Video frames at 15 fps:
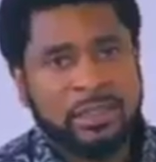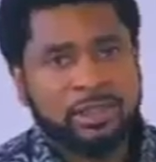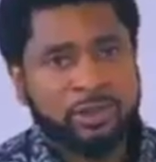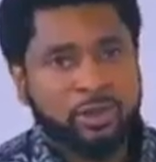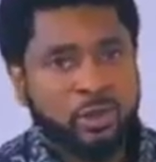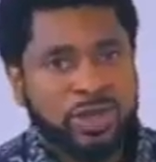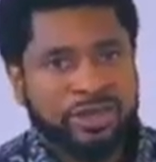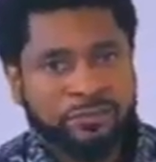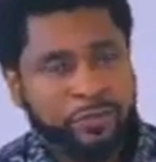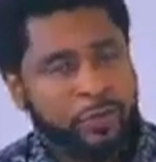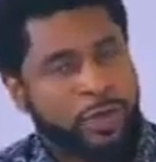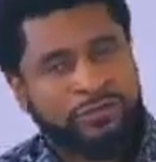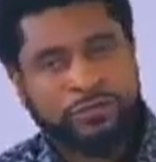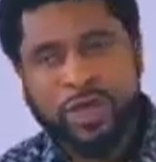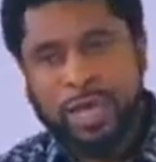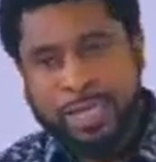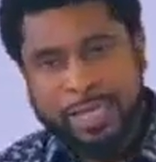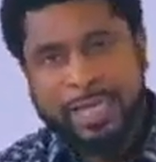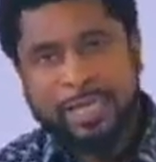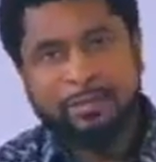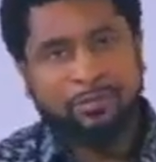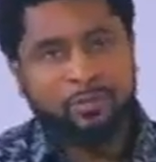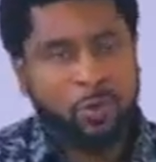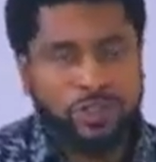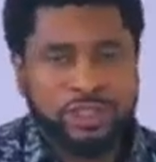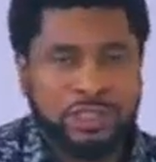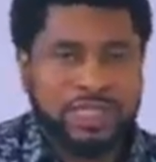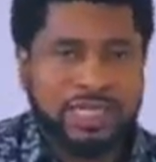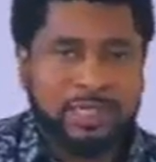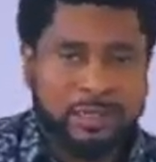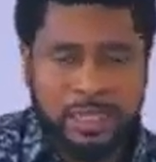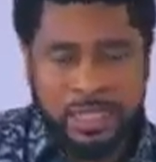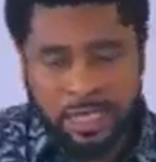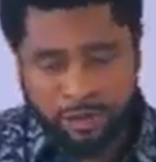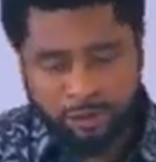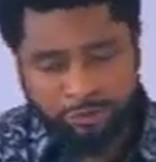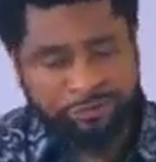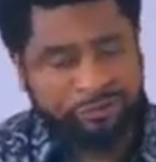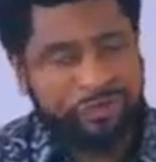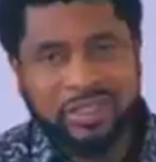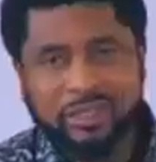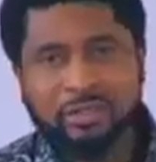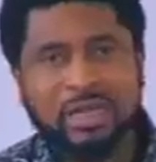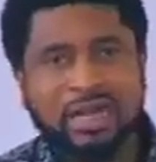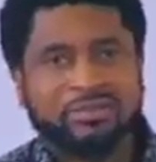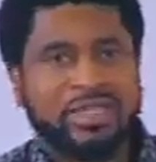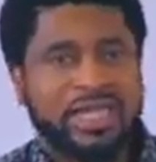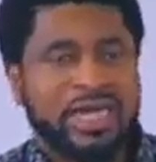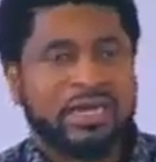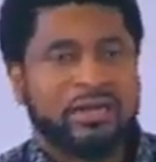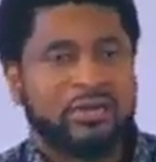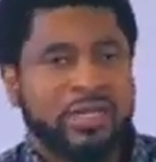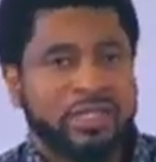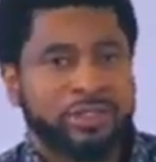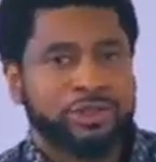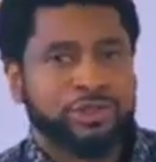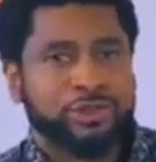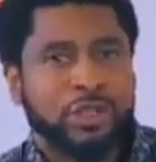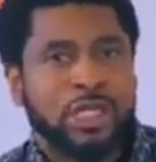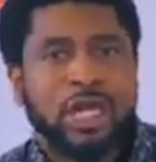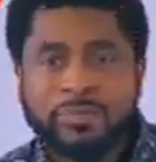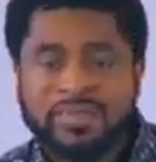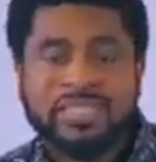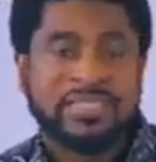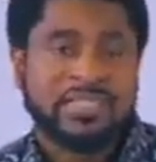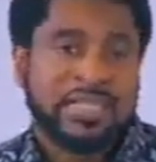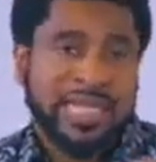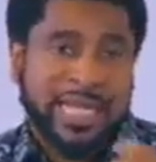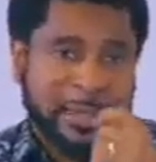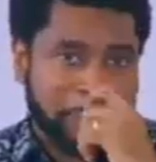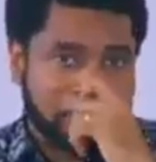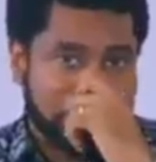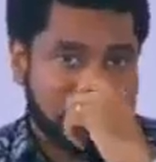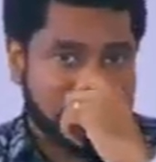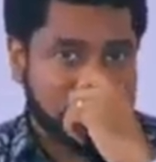So if you are here watching and you feel you have that kind of an issue, please seek help.